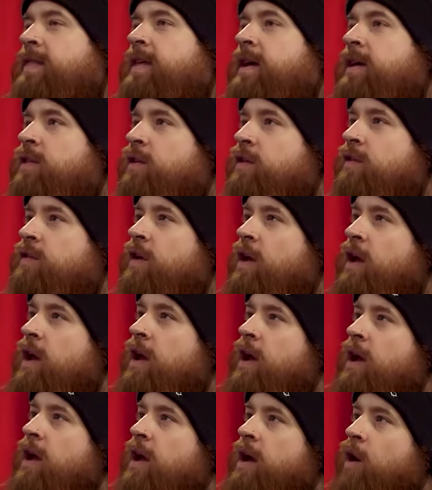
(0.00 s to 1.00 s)
think there's
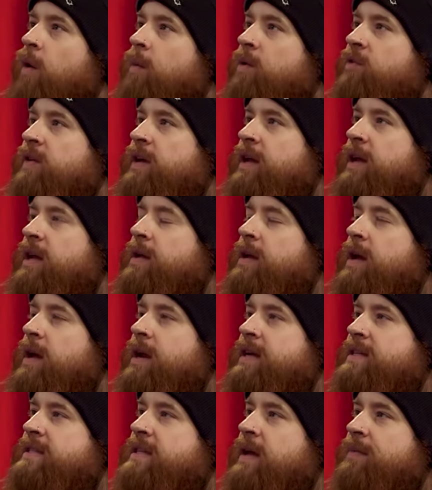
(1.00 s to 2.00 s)
almost an
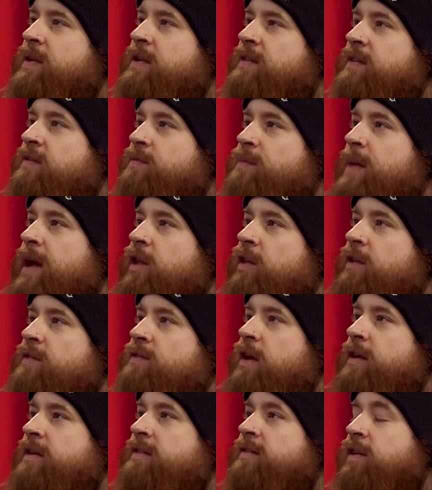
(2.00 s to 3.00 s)
acceptance as metal is
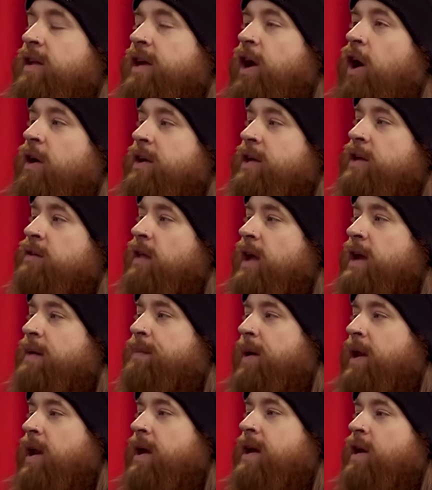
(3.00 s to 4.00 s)
not necessarily art you like,
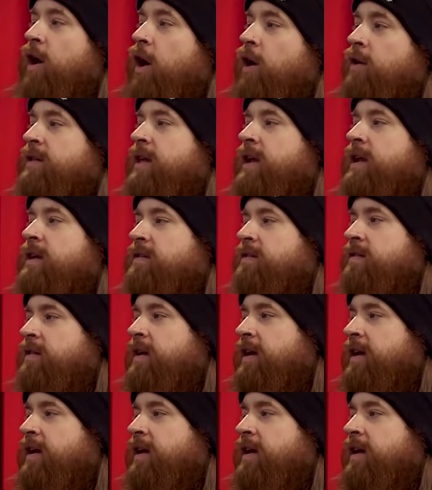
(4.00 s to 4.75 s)
but an art that is